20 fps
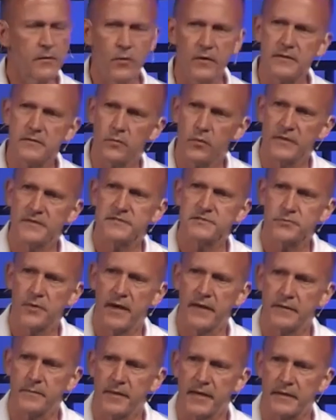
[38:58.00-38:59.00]
what, what is
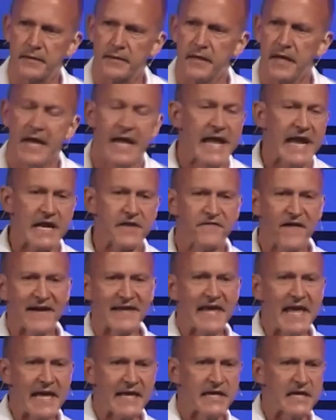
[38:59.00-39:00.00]
right about it? And if I
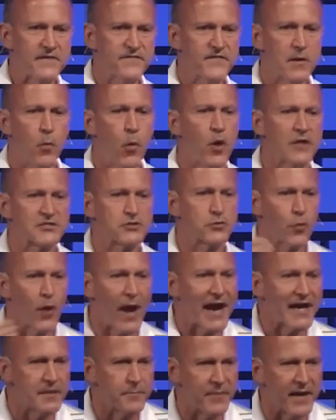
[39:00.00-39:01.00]
can't give them what's
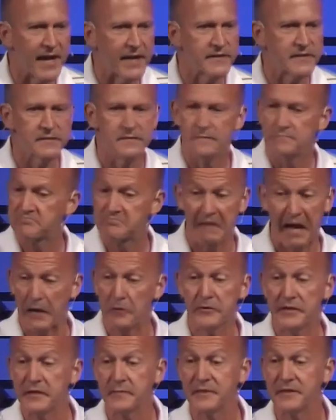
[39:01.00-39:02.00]
right about it, I don't
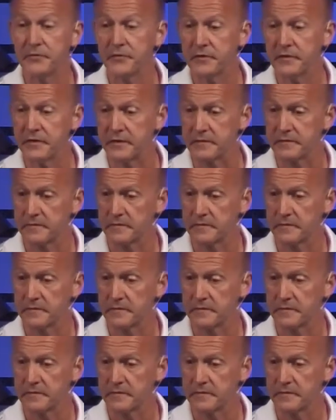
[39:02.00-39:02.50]
need to be doing it.